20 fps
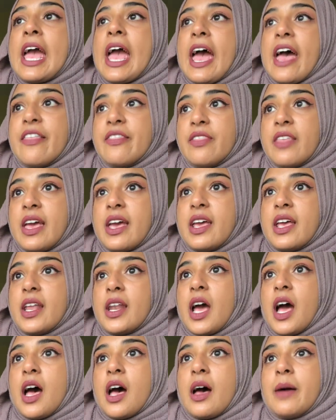and
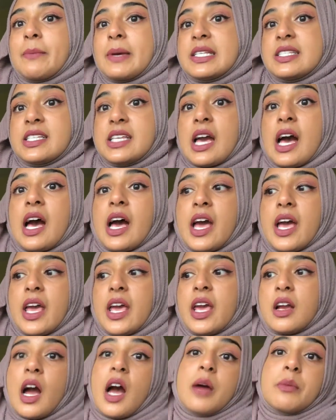then my
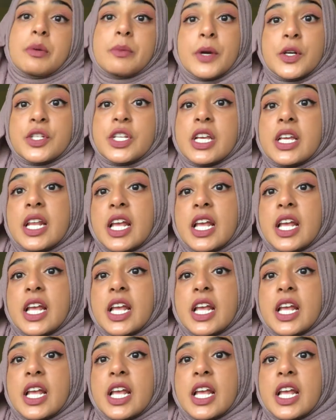CI got a promotion,